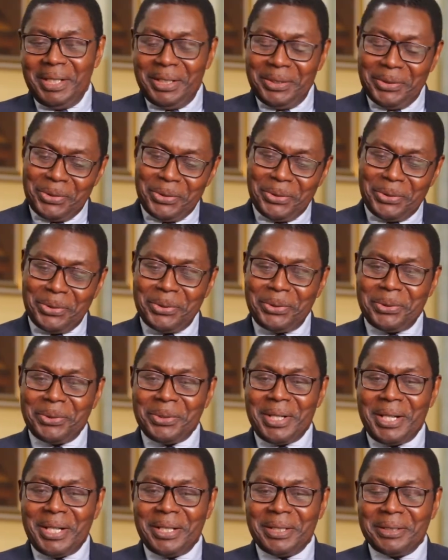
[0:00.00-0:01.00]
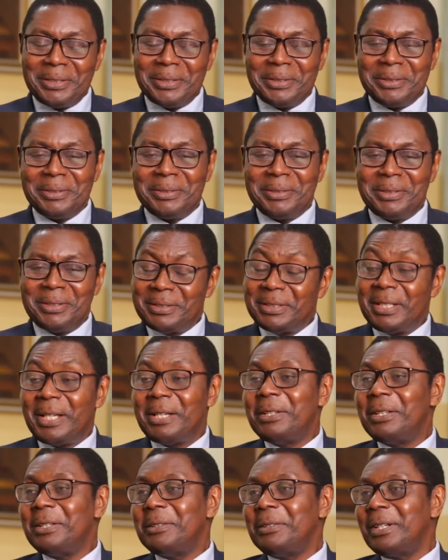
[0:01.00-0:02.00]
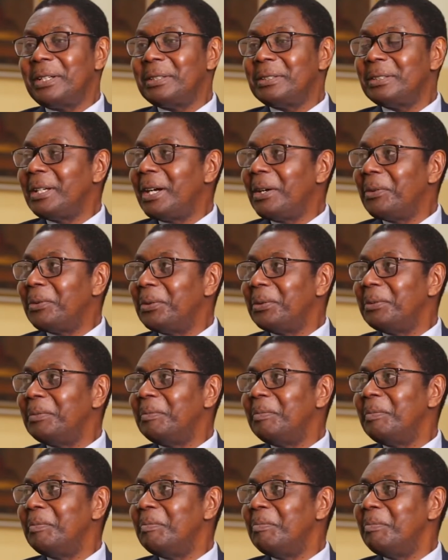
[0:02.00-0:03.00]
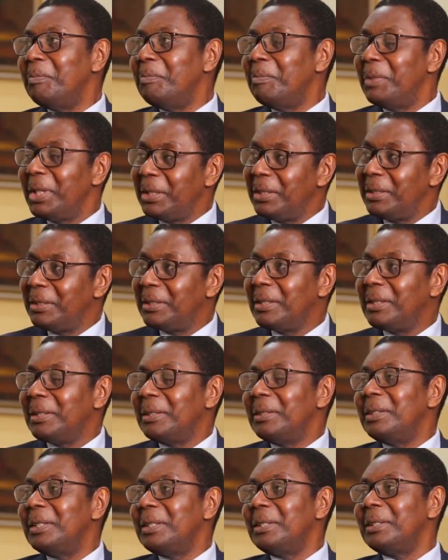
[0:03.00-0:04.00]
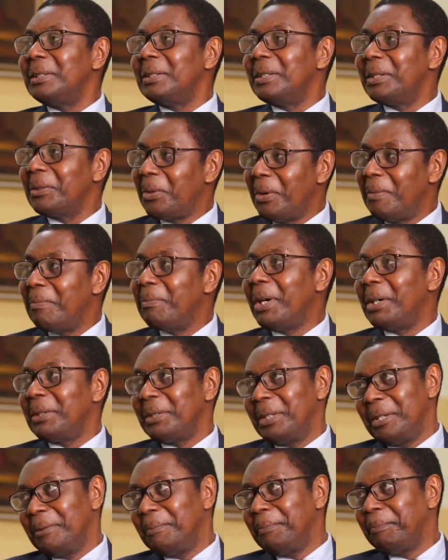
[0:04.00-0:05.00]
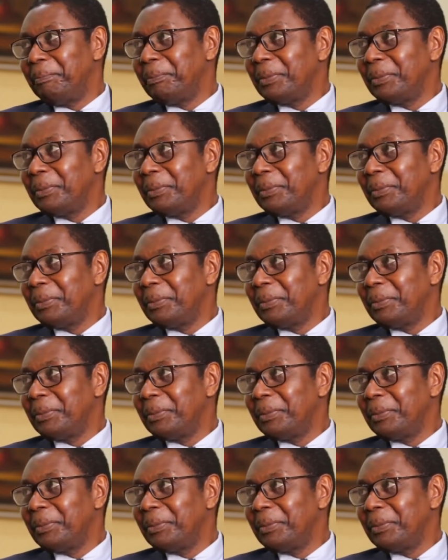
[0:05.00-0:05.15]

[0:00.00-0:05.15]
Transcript: So I decided that I will make it a compound name